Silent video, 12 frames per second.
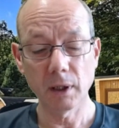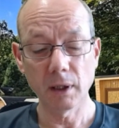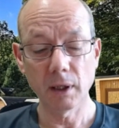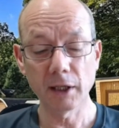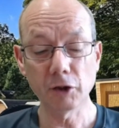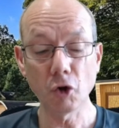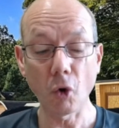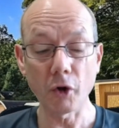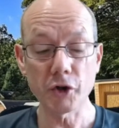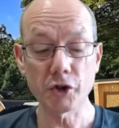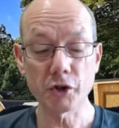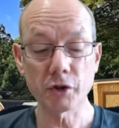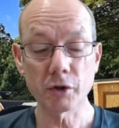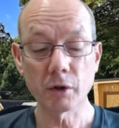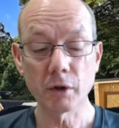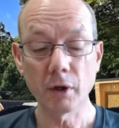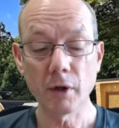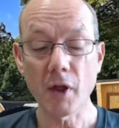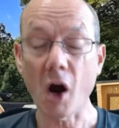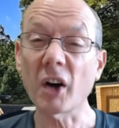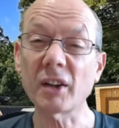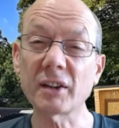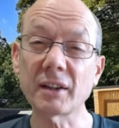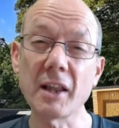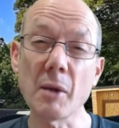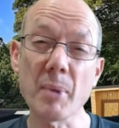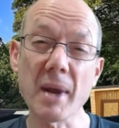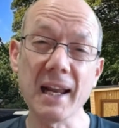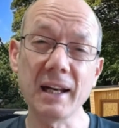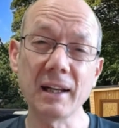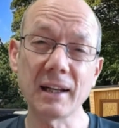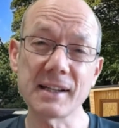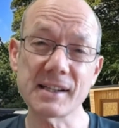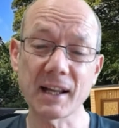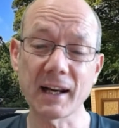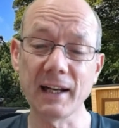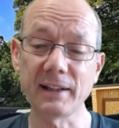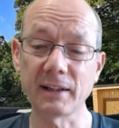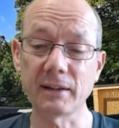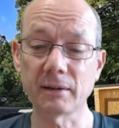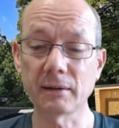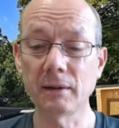Acknowledge the hurt and the pain it's created.